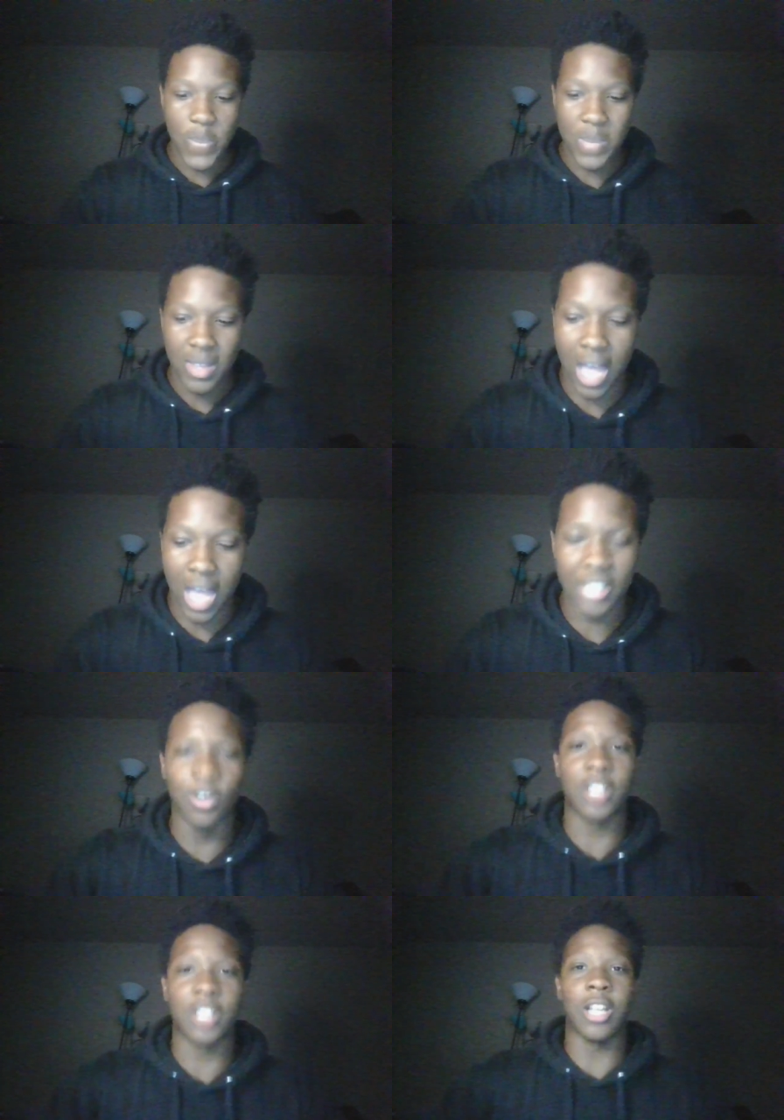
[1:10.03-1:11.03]
I just
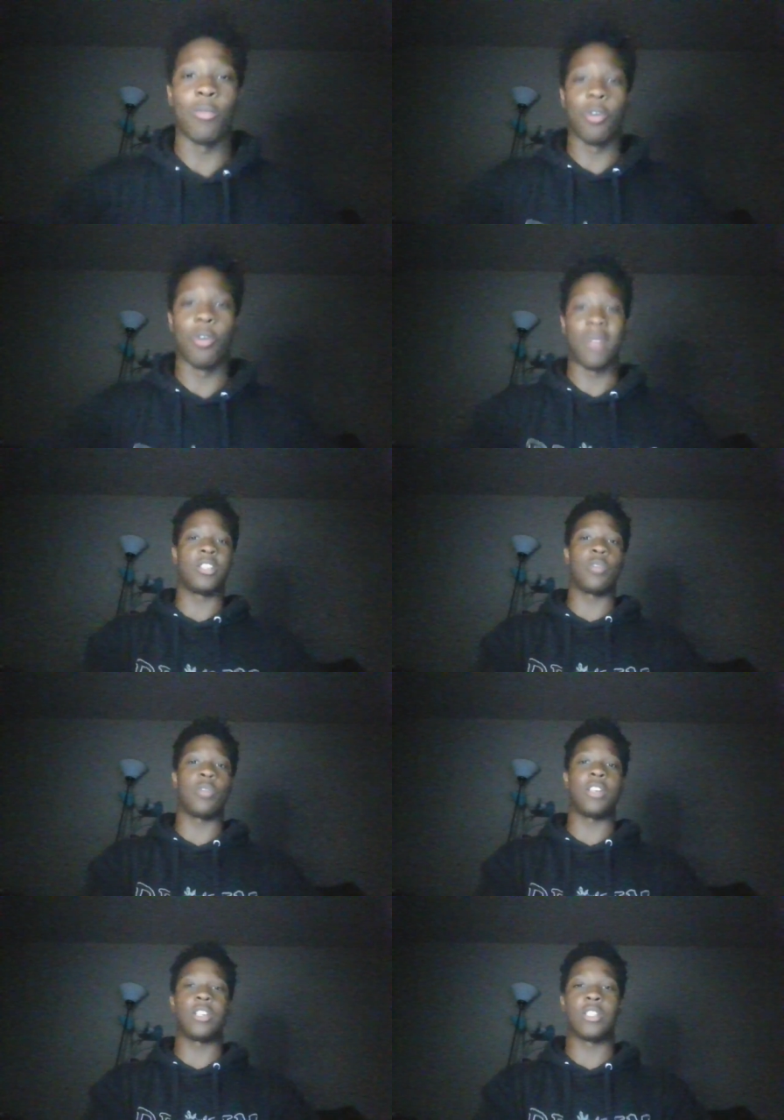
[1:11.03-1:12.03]
want to talk more about the
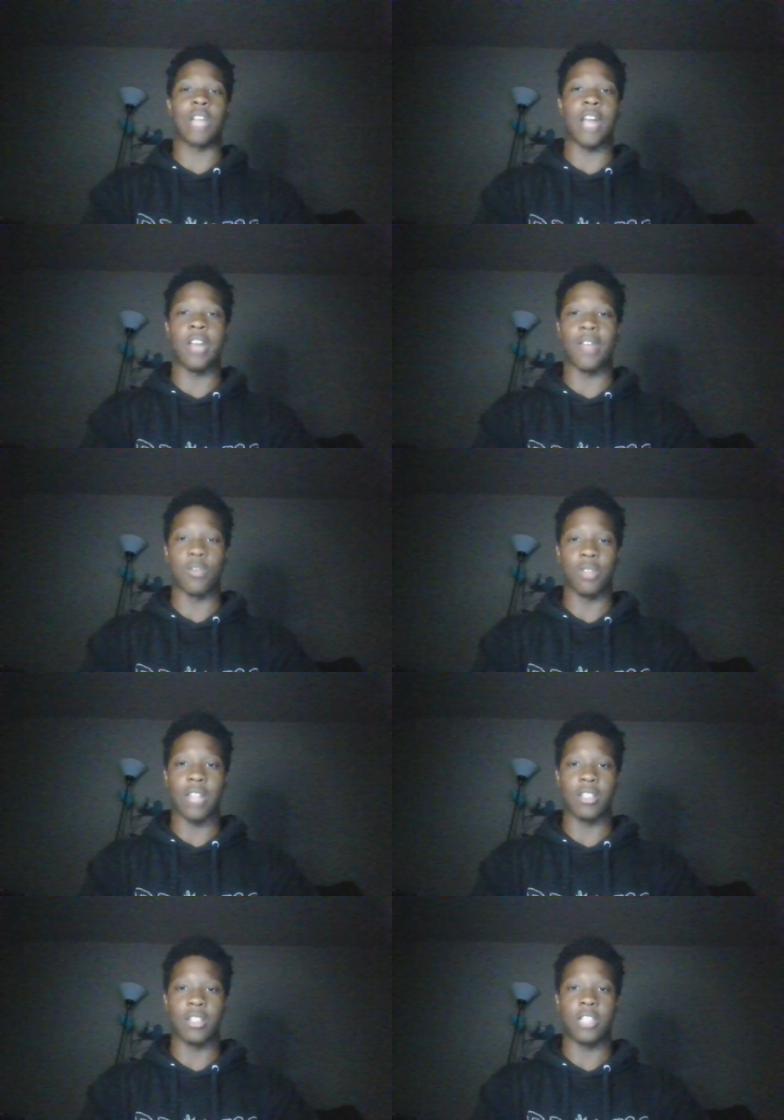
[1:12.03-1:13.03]
situation because I never really
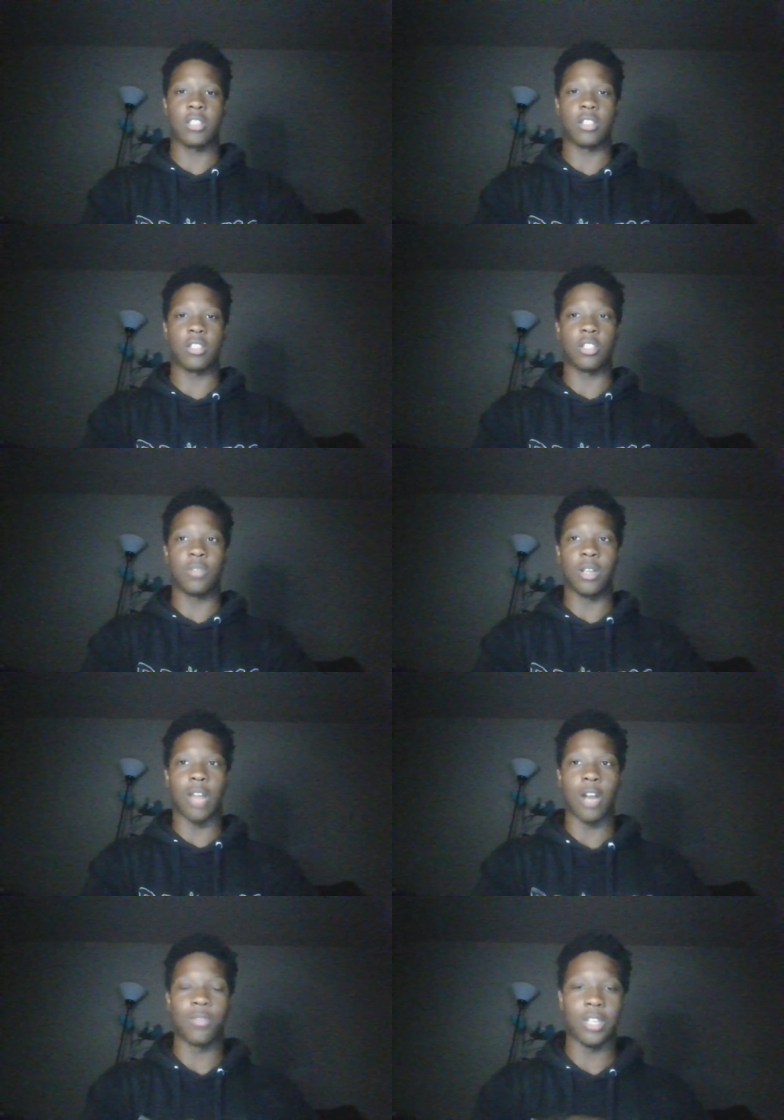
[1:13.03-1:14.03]
had the chance because there's been a
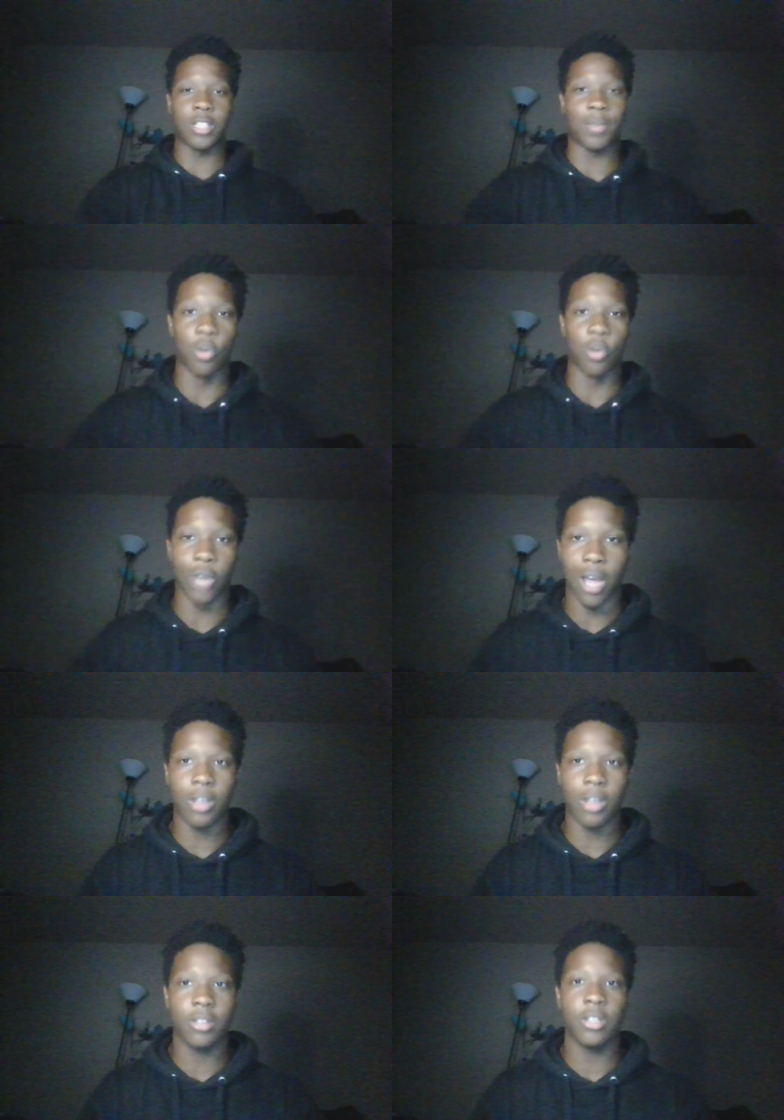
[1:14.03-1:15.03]
lot of things that have been going down
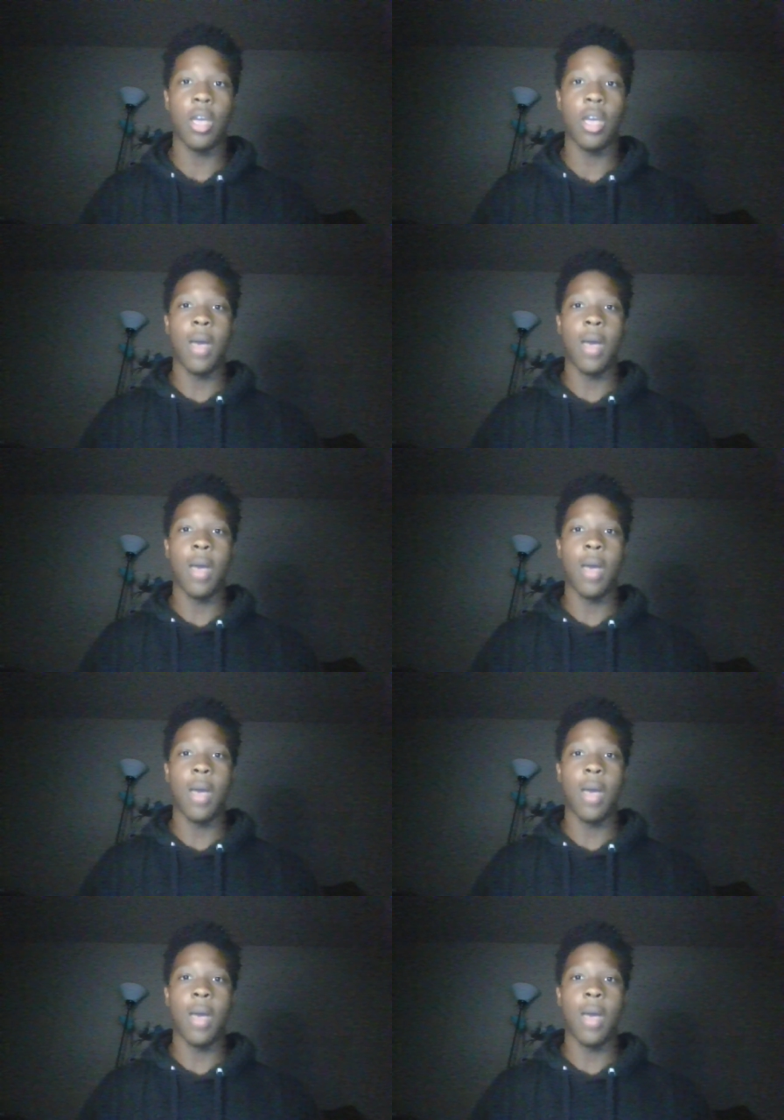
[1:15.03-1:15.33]
lately.